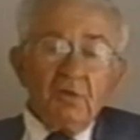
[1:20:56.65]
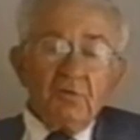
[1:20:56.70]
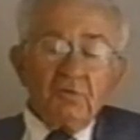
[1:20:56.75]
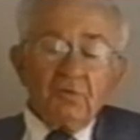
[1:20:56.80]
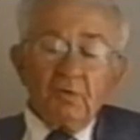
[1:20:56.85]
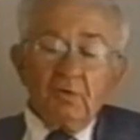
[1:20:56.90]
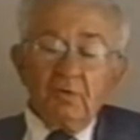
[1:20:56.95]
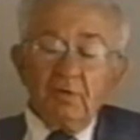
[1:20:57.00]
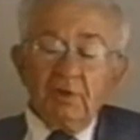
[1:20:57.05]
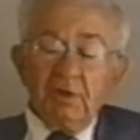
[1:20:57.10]

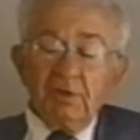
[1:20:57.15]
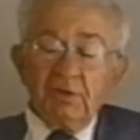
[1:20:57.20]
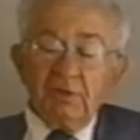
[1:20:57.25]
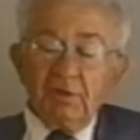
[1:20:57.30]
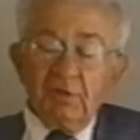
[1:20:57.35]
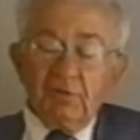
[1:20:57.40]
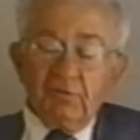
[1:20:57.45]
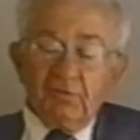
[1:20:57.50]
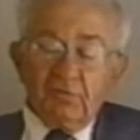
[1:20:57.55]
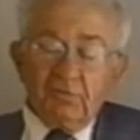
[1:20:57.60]
So in
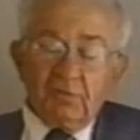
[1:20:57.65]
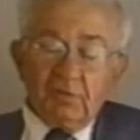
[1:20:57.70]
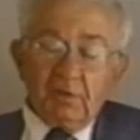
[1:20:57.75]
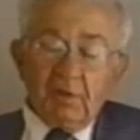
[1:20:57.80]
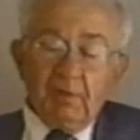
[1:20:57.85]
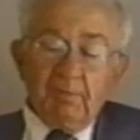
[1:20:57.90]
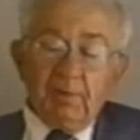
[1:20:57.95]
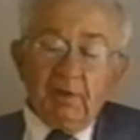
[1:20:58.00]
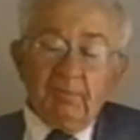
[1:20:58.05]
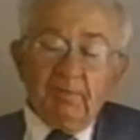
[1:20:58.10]
this,
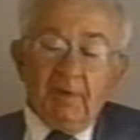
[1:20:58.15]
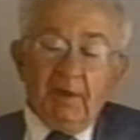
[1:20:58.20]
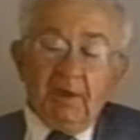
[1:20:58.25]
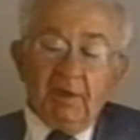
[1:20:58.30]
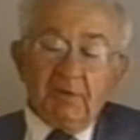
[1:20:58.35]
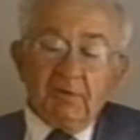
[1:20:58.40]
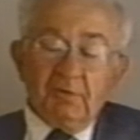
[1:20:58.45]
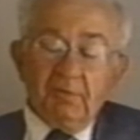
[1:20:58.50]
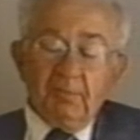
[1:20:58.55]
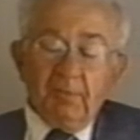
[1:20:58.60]
coming
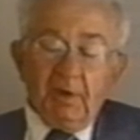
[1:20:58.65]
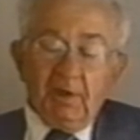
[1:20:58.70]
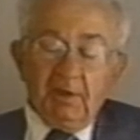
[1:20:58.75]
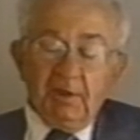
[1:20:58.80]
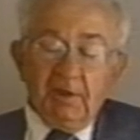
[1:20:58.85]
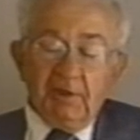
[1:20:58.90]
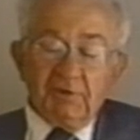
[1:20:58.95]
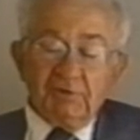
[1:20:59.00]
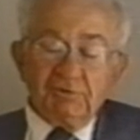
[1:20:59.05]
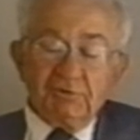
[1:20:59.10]
back to my
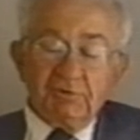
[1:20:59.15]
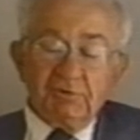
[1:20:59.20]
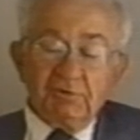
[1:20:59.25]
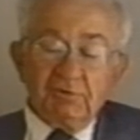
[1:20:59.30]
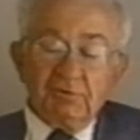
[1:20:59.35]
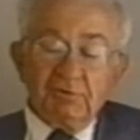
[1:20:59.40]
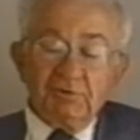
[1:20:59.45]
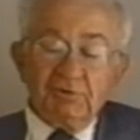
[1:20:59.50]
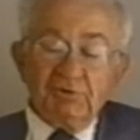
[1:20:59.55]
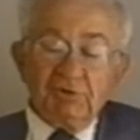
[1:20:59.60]
lecture to
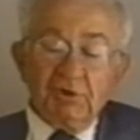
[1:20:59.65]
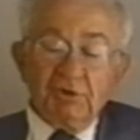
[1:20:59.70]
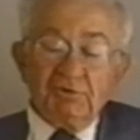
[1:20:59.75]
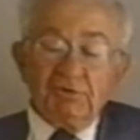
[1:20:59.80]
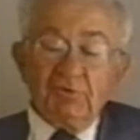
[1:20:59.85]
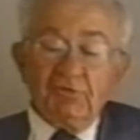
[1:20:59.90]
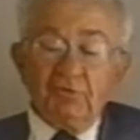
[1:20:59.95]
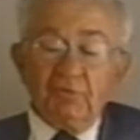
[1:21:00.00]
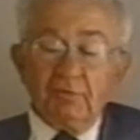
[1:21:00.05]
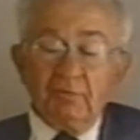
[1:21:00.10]
the
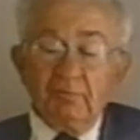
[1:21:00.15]
judges,